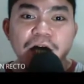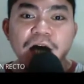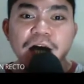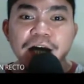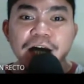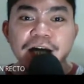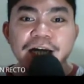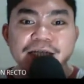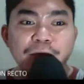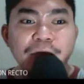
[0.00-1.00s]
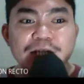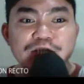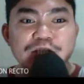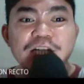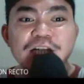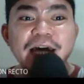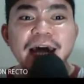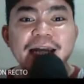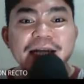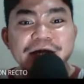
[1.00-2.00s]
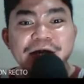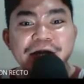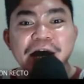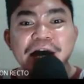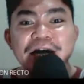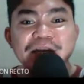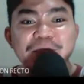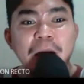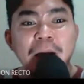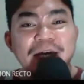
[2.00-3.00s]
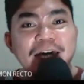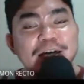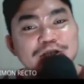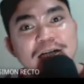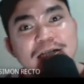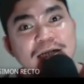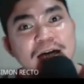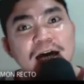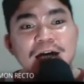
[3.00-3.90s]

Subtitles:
are sequential and narrative publications